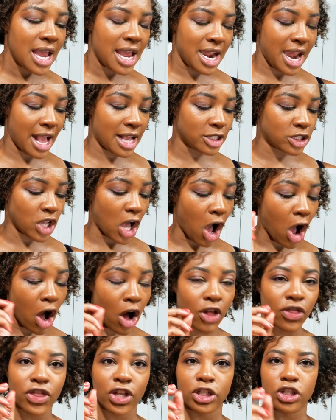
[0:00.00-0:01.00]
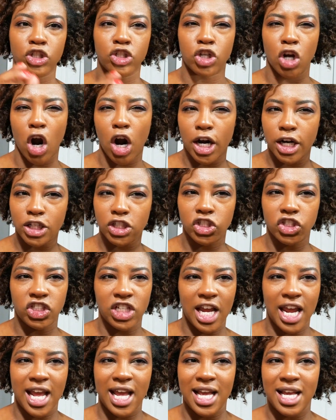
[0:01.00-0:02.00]
It has all the dark
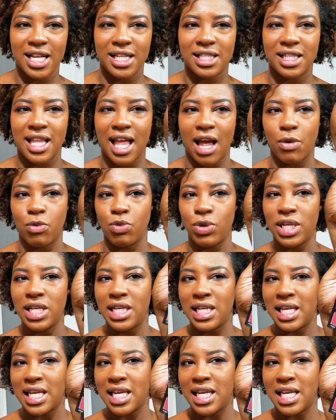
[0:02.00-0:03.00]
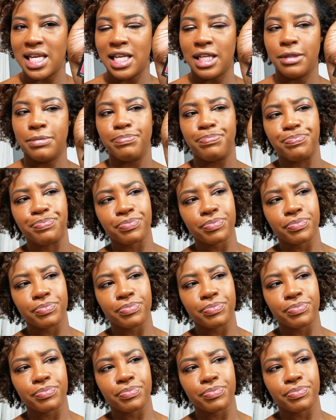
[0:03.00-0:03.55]
shades that we need.